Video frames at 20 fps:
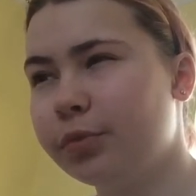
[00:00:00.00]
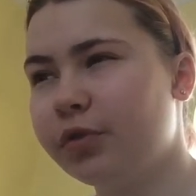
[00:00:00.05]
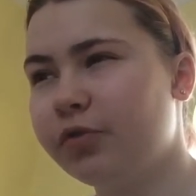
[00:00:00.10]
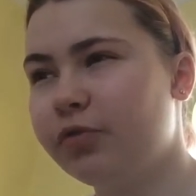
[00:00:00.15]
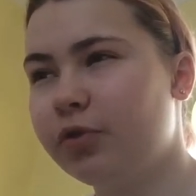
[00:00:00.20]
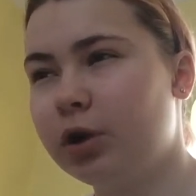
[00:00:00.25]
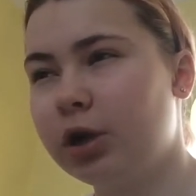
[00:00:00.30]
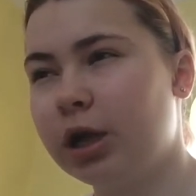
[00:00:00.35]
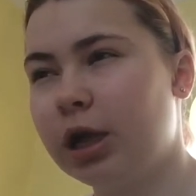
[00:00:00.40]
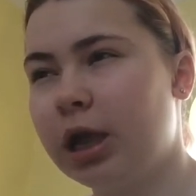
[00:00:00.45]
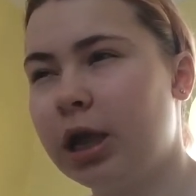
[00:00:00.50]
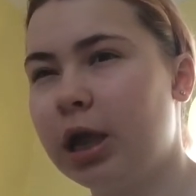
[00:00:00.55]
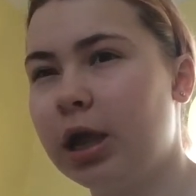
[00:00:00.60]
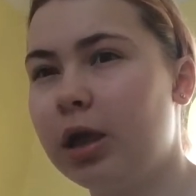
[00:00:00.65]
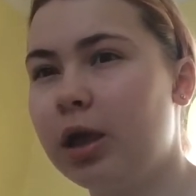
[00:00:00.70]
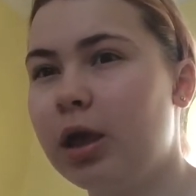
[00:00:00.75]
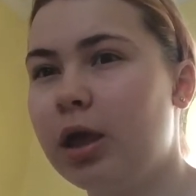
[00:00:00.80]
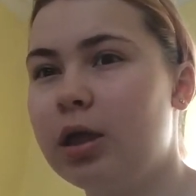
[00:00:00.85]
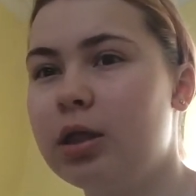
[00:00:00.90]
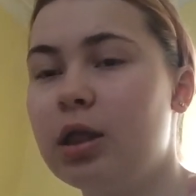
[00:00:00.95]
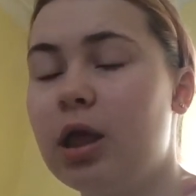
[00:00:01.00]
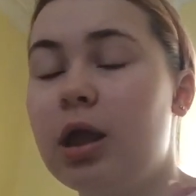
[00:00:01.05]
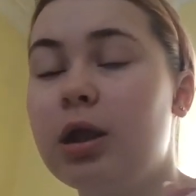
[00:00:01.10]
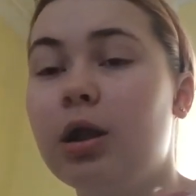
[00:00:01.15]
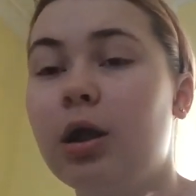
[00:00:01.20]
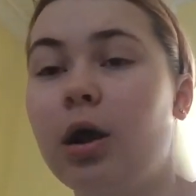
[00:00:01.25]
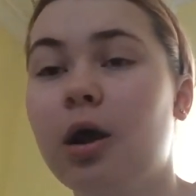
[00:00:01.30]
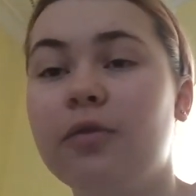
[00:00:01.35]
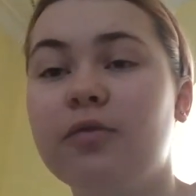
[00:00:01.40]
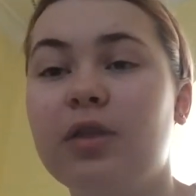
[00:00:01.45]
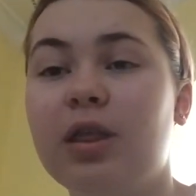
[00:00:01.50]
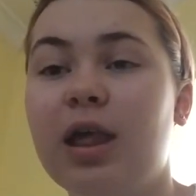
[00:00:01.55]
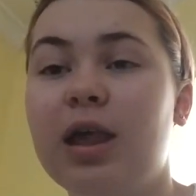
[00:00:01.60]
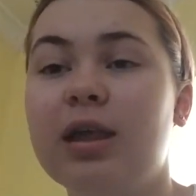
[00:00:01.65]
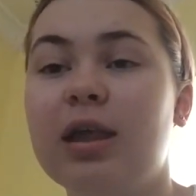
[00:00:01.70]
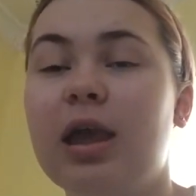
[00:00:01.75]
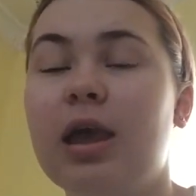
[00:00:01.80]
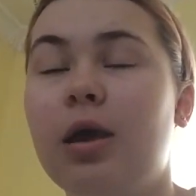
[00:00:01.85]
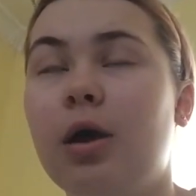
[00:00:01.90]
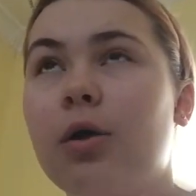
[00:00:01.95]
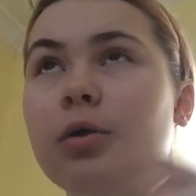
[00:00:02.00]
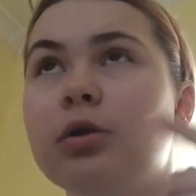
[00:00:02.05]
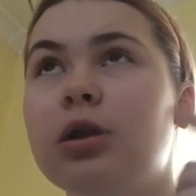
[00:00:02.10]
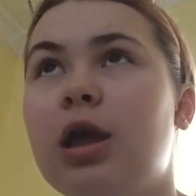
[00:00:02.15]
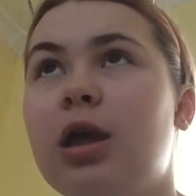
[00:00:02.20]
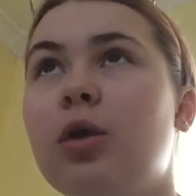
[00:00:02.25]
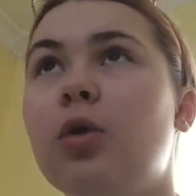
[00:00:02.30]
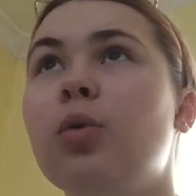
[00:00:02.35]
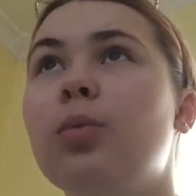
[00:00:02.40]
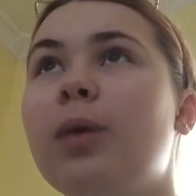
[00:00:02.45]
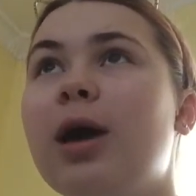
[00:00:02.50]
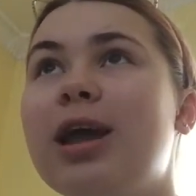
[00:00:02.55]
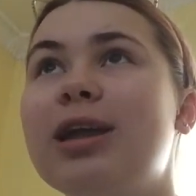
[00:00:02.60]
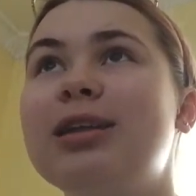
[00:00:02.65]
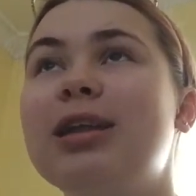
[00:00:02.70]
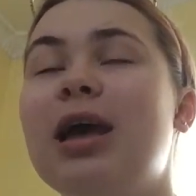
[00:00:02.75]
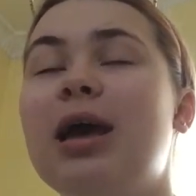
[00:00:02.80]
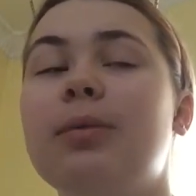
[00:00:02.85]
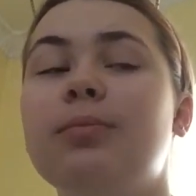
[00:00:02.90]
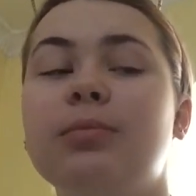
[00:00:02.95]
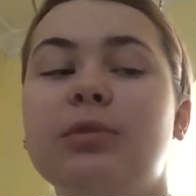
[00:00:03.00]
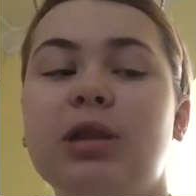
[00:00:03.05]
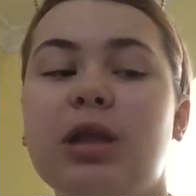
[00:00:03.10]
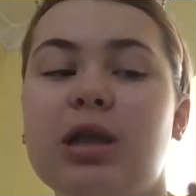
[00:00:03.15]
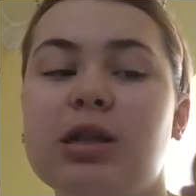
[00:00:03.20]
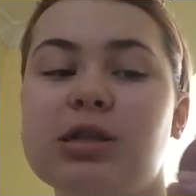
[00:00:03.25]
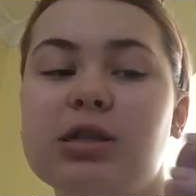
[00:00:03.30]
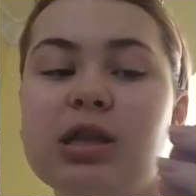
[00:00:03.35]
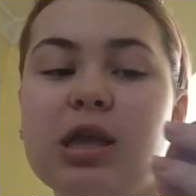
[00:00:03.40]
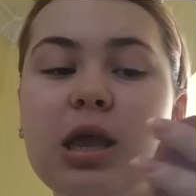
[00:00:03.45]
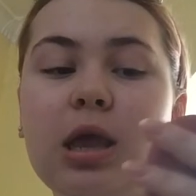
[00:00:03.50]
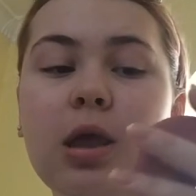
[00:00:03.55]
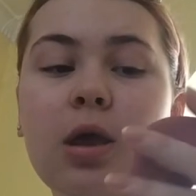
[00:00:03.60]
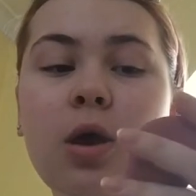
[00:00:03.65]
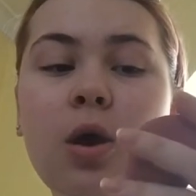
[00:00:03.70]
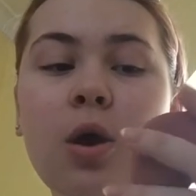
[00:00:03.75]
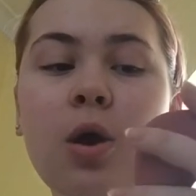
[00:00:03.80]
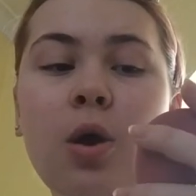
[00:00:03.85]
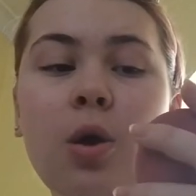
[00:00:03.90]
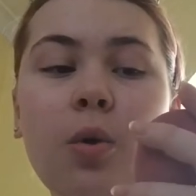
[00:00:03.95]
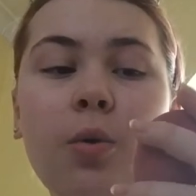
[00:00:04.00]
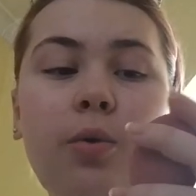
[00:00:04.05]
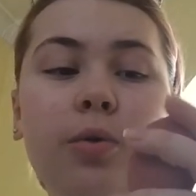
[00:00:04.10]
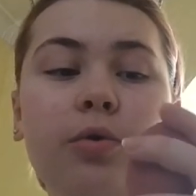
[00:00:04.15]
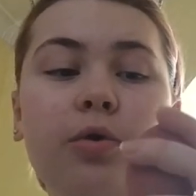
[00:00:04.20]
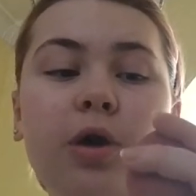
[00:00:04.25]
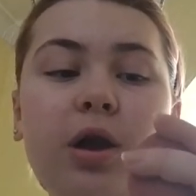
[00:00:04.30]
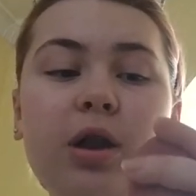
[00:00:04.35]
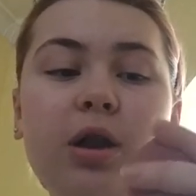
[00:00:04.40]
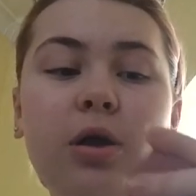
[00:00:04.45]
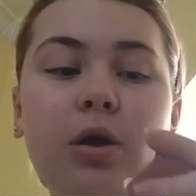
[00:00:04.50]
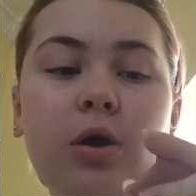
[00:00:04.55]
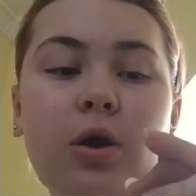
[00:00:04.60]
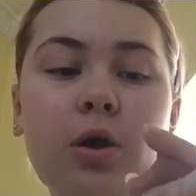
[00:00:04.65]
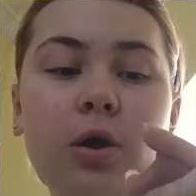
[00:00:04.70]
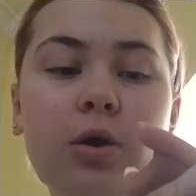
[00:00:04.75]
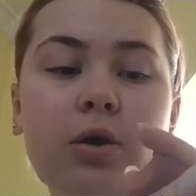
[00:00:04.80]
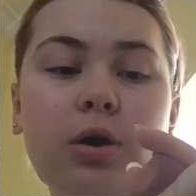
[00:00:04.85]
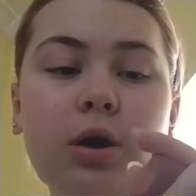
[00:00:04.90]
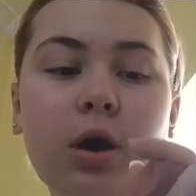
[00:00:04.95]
for a year, and then after that year I'll take all my exams and see what grade I got.